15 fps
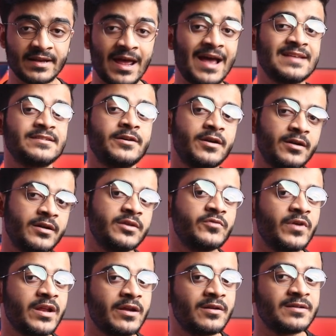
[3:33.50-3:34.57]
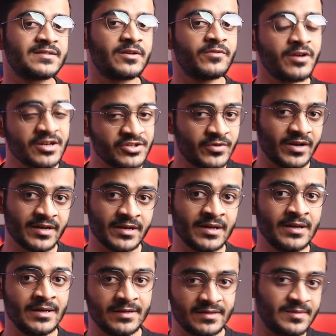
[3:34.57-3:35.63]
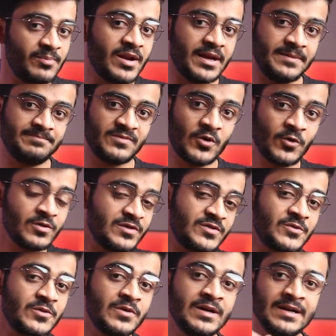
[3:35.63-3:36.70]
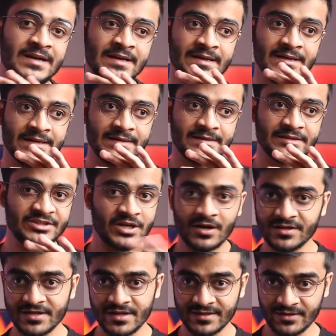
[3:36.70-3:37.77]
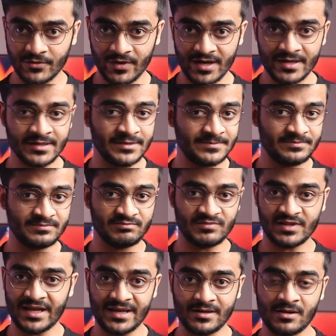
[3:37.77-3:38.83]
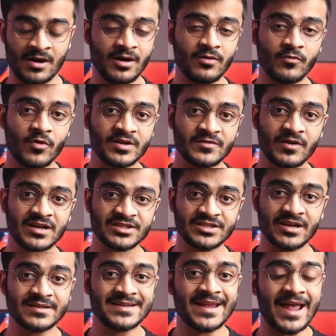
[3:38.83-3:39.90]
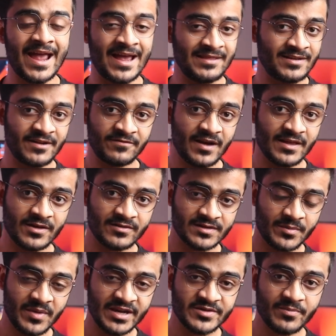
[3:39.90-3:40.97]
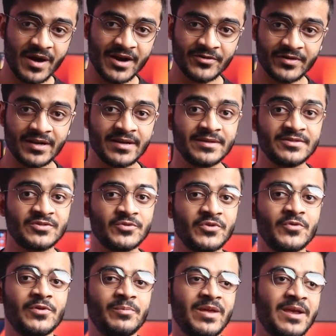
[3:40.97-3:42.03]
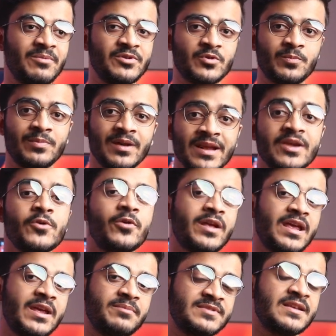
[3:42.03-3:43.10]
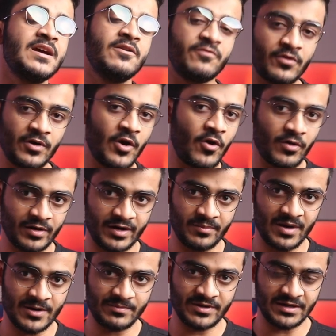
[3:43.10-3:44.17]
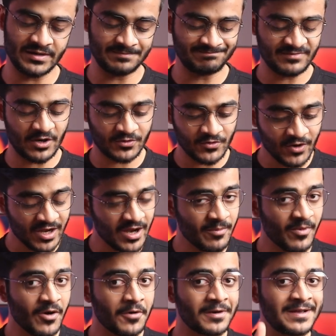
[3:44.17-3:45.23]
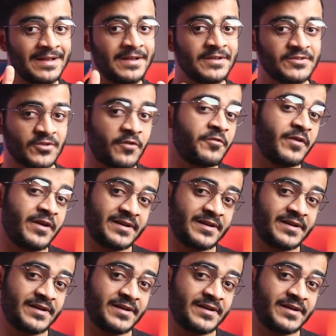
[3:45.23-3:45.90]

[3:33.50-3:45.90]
it has a 120Hz refresh rate display. Also, the charging is great, like 100 watts fast charging and that 5000 mAh battery, so you'll be able to play your games for longer in my opinion. Now talking about software